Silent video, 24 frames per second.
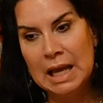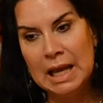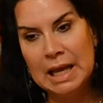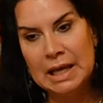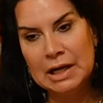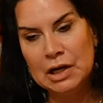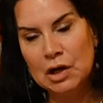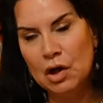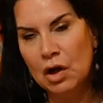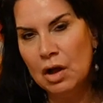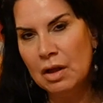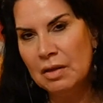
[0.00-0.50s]

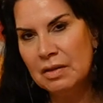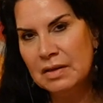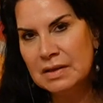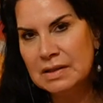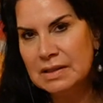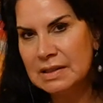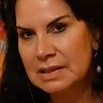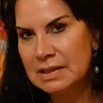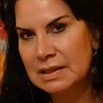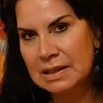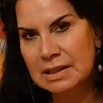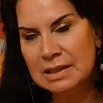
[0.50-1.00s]
And all this
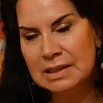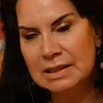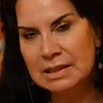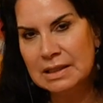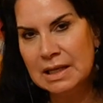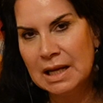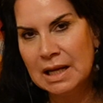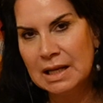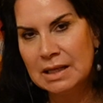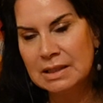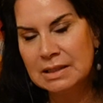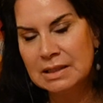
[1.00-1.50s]
is going to
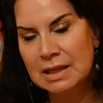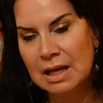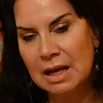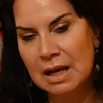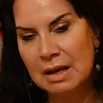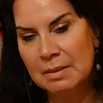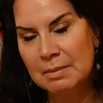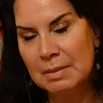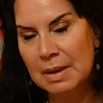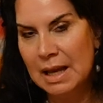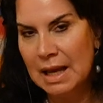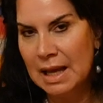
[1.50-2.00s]
take
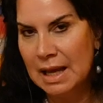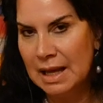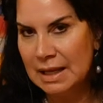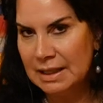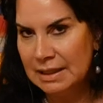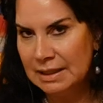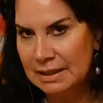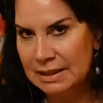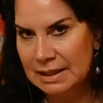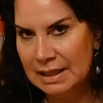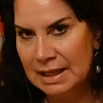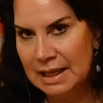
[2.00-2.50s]
time.
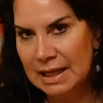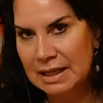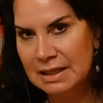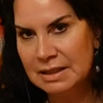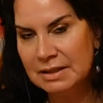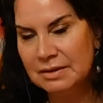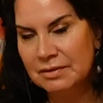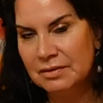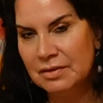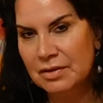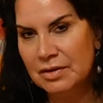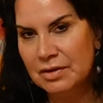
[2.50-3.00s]
And at the end
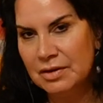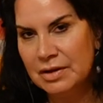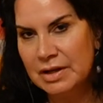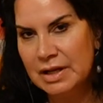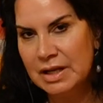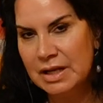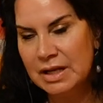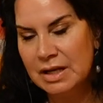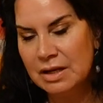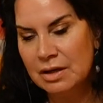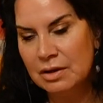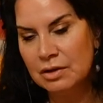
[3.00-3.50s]
of 30
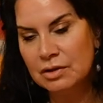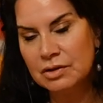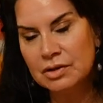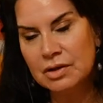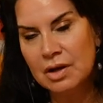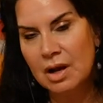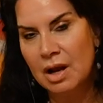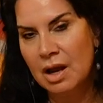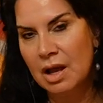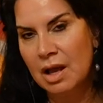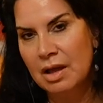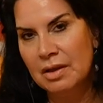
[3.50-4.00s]
years,
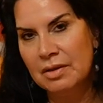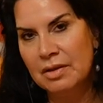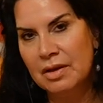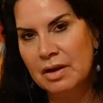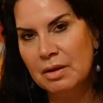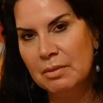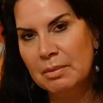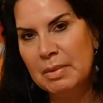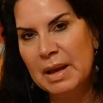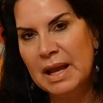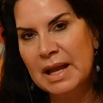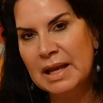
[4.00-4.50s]

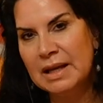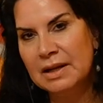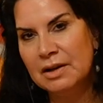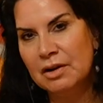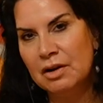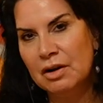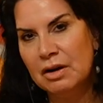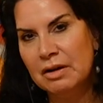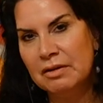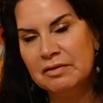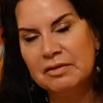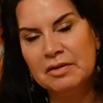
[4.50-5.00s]
they'll pay it
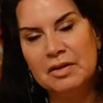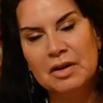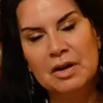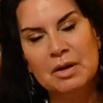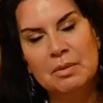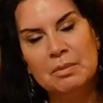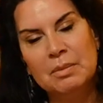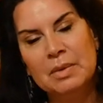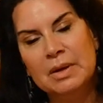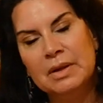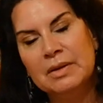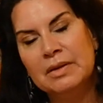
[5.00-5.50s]
off,
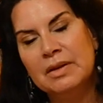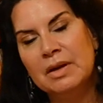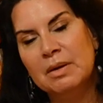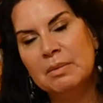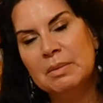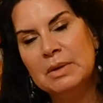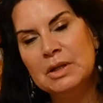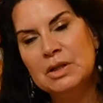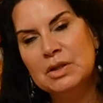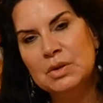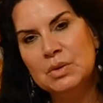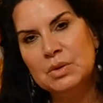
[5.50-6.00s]
but they'll
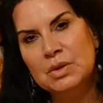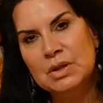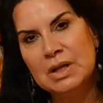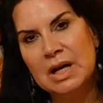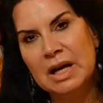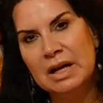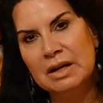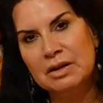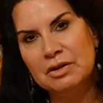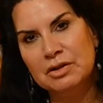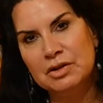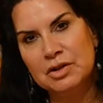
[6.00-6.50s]
be too
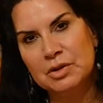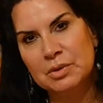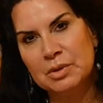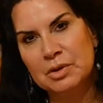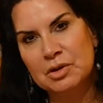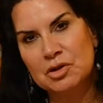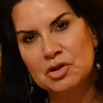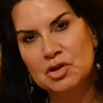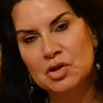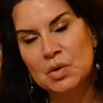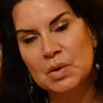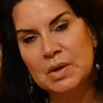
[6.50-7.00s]
tired to
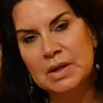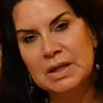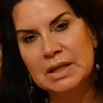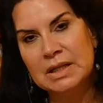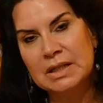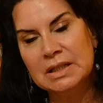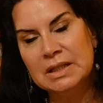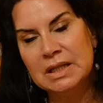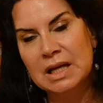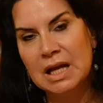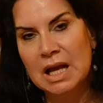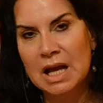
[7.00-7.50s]
enjoy
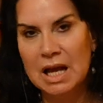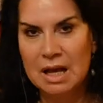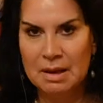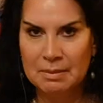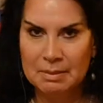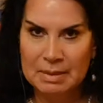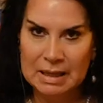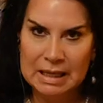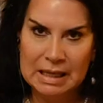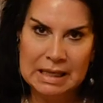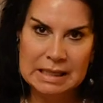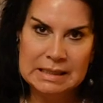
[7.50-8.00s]
it
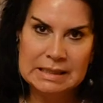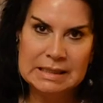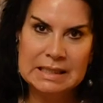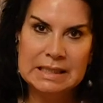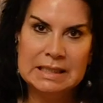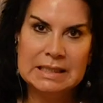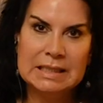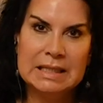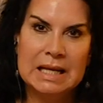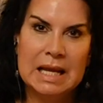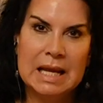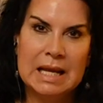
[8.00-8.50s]
because
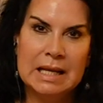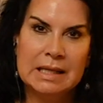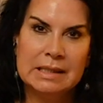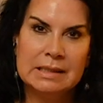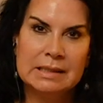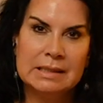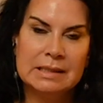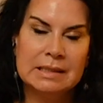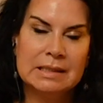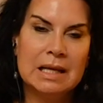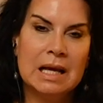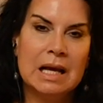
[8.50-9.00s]
it
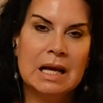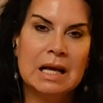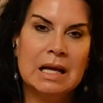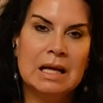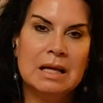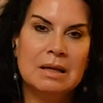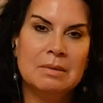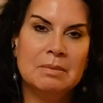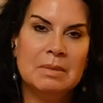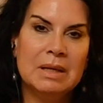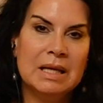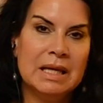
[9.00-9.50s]
takes
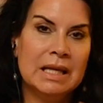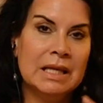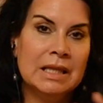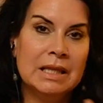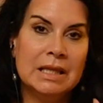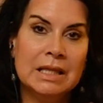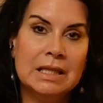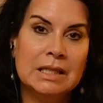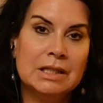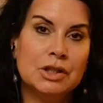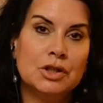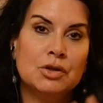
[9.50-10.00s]
time
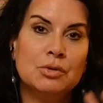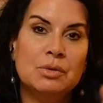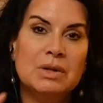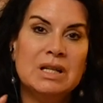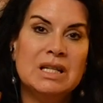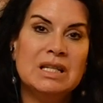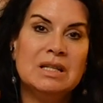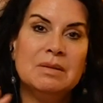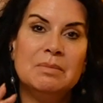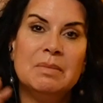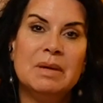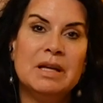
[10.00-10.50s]
in this three
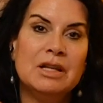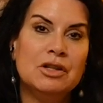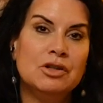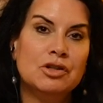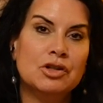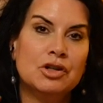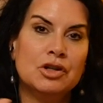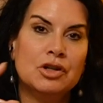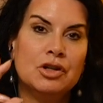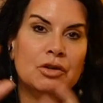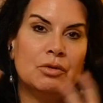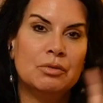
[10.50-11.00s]

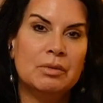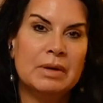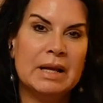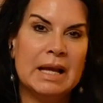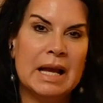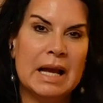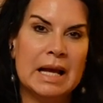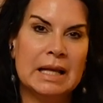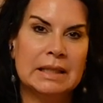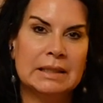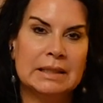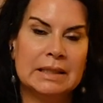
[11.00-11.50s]
dimensional
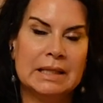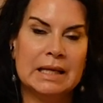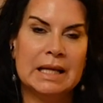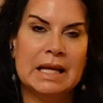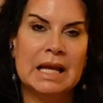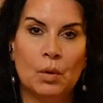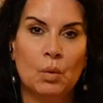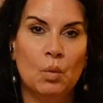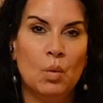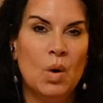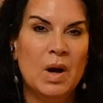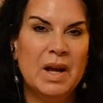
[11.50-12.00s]
reality.
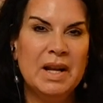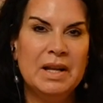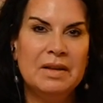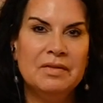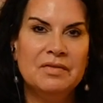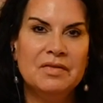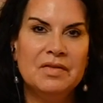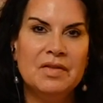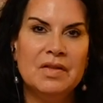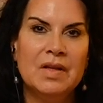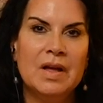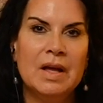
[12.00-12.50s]
What
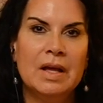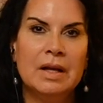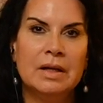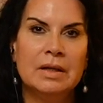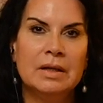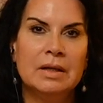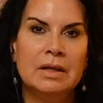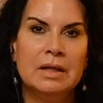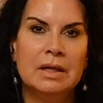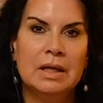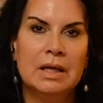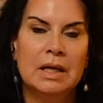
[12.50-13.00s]
if then,
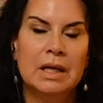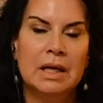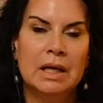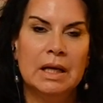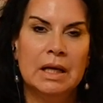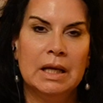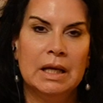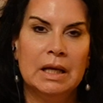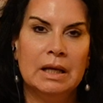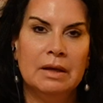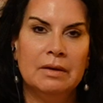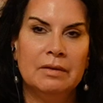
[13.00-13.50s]

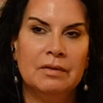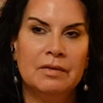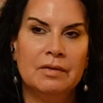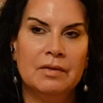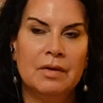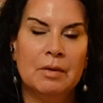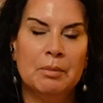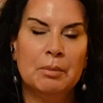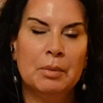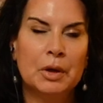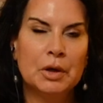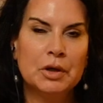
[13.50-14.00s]
if
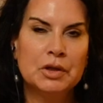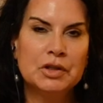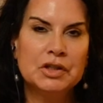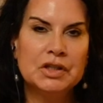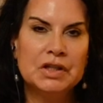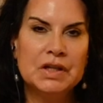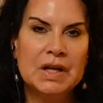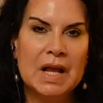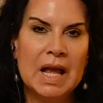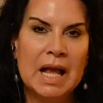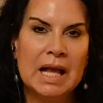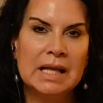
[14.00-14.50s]
a
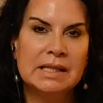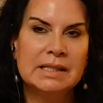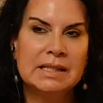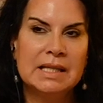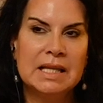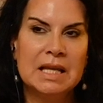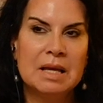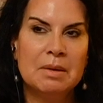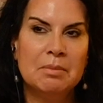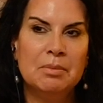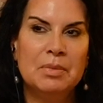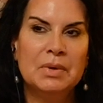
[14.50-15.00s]
person has
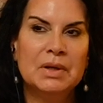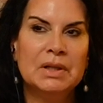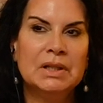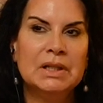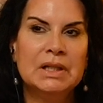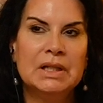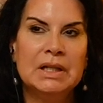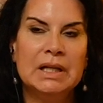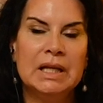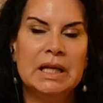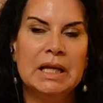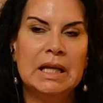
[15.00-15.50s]
the
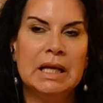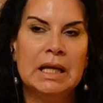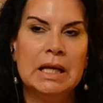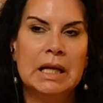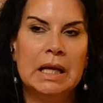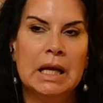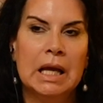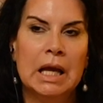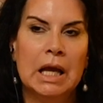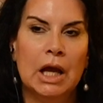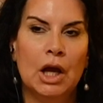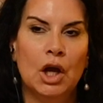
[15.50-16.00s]
ability
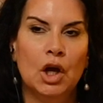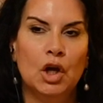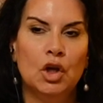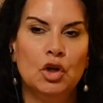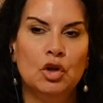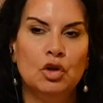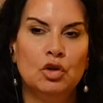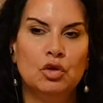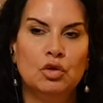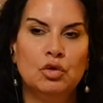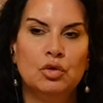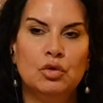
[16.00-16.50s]

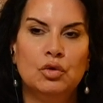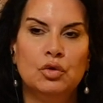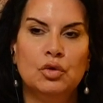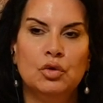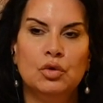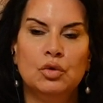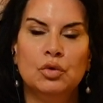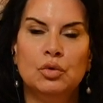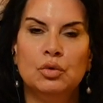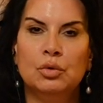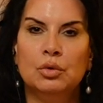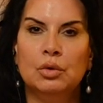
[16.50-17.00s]

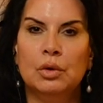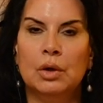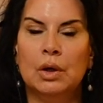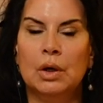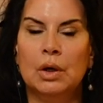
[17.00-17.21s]
to